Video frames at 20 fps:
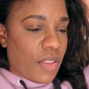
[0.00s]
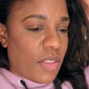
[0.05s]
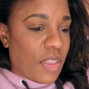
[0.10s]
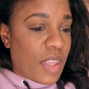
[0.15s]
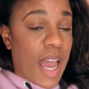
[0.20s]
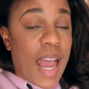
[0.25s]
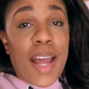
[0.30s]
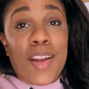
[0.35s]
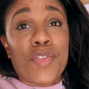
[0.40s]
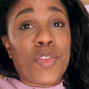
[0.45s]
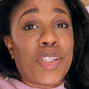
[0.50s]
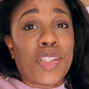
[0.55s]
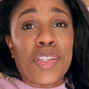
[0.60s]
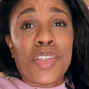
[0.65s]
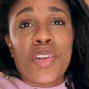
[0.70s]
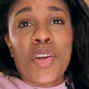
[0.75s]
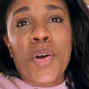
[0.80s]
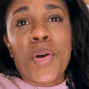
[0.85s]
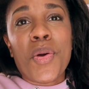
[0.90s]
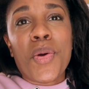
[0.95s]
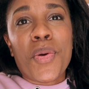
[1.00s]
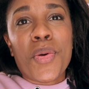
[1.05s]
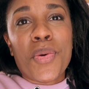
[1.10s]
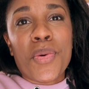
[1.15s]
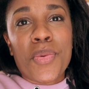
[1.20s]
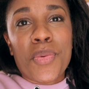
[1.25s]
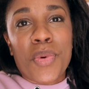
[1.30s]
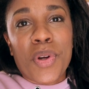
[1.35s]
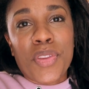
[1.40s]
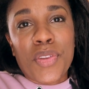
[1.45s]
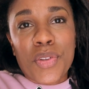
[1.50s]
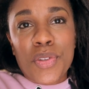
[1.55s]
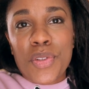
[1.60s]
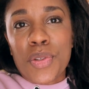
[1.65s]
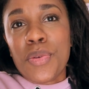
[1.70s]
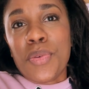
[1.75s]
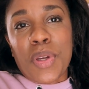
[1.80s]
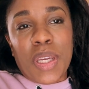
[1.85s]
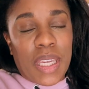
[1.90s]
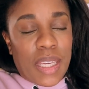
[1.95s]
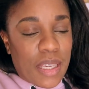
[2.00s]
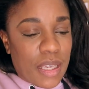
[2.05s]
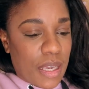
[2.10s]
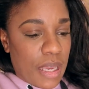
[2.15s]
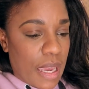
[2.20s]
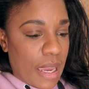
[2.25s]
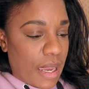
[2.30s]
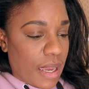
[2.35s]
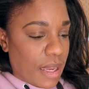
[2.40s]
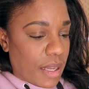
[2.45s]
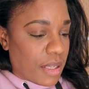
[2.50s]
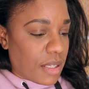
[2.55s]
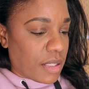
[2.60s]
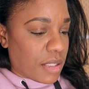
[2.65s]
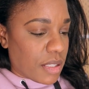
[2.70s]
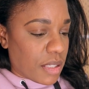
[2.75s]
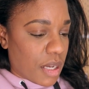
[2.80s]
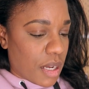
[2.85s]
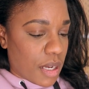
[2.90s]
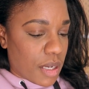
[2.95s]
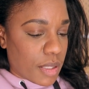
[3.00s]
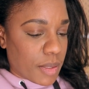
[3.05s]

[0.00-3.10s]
not really know what they're doing. And